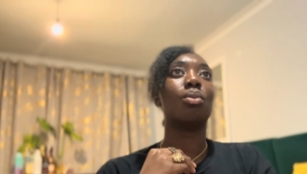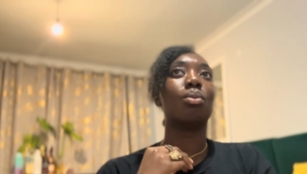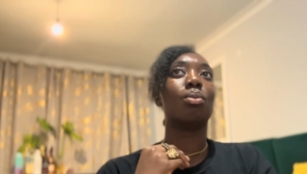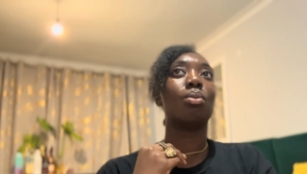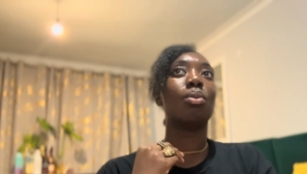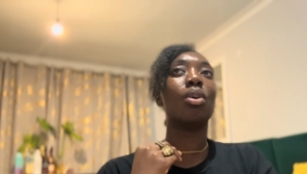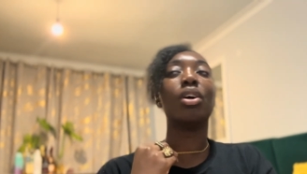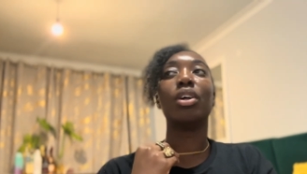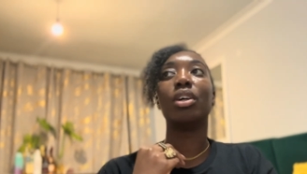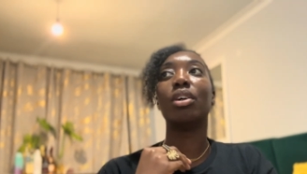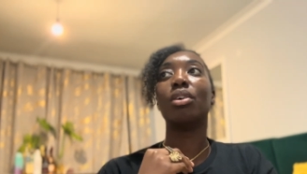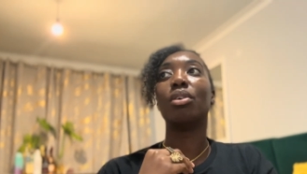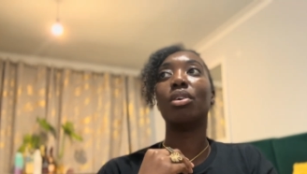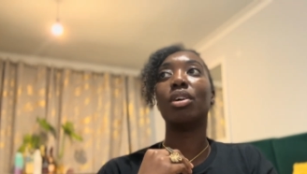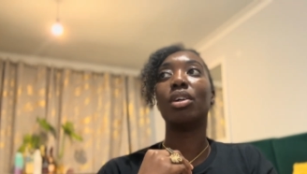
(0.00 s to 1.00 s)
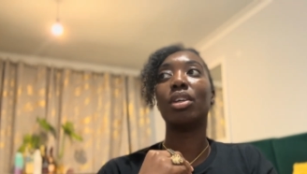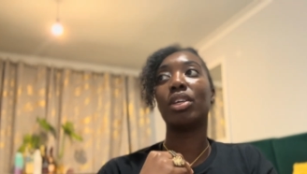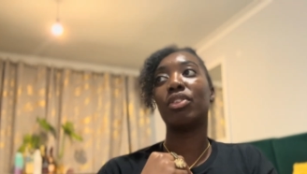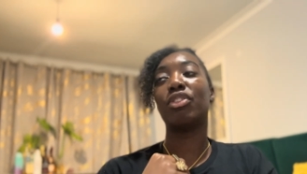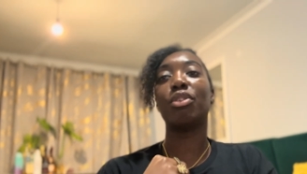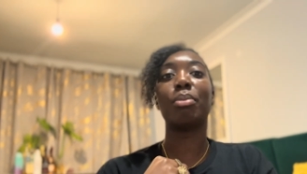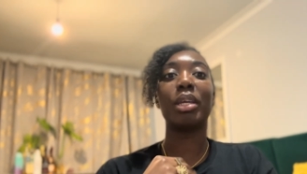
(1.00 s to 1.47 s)
what
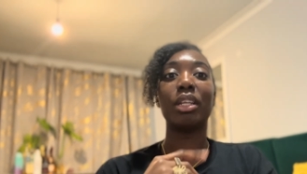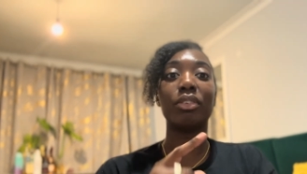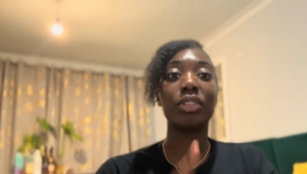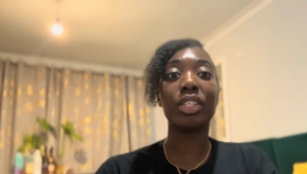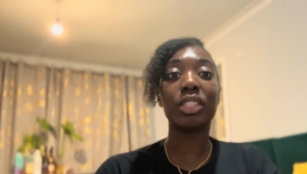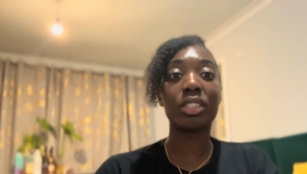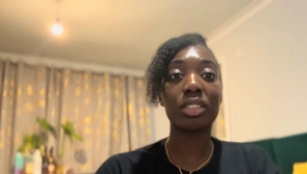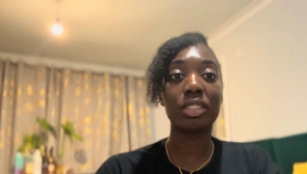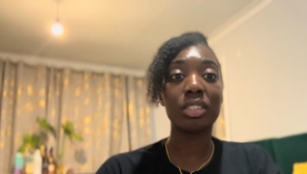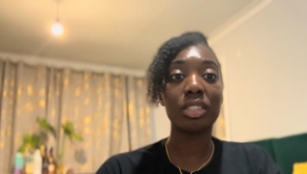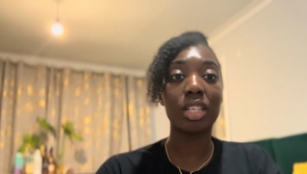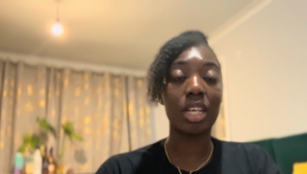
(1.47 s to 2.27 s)
is the main reason,